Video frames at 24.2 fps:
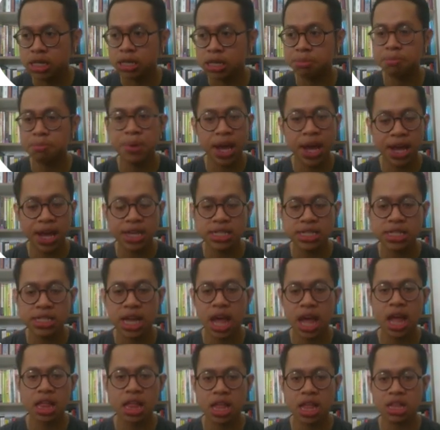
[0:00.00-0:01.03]
place
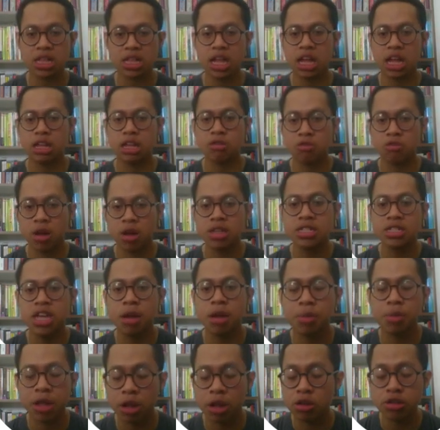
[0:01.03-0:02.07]
at one
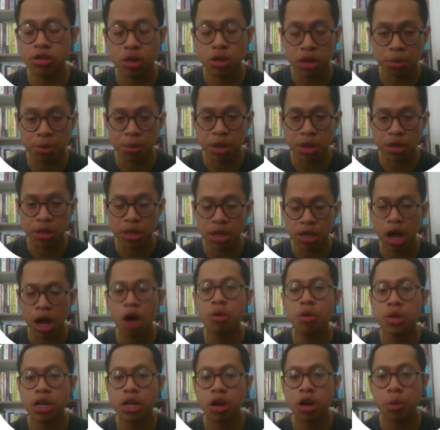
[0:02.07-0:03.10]
time, and also about
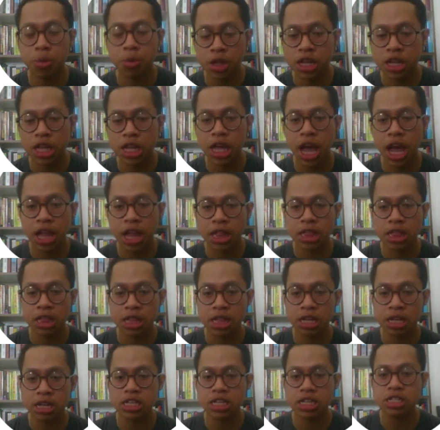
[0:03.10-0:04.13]
how the community at
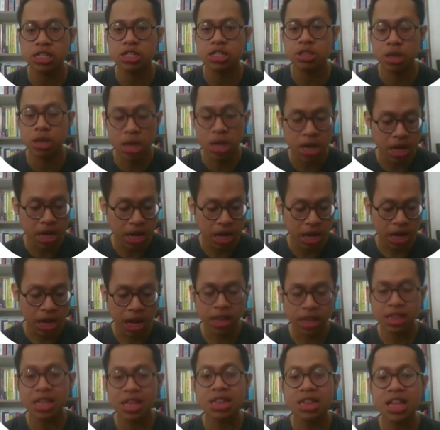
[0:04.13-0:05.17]
the
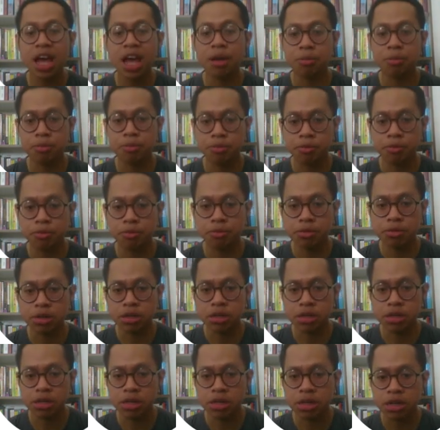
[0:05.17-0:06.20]
time.
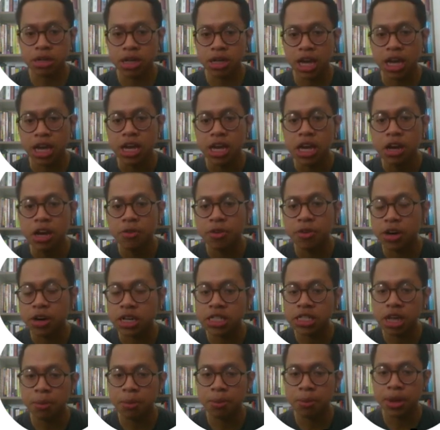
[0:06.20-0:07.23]
Okay, for
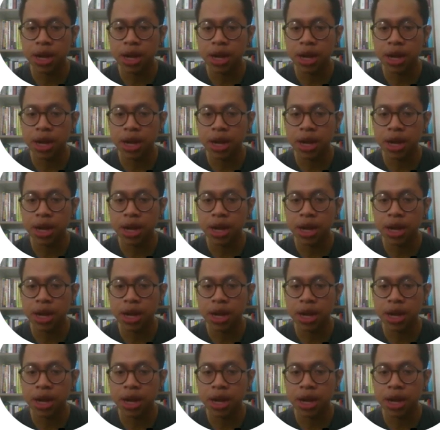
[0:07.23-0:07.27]
example,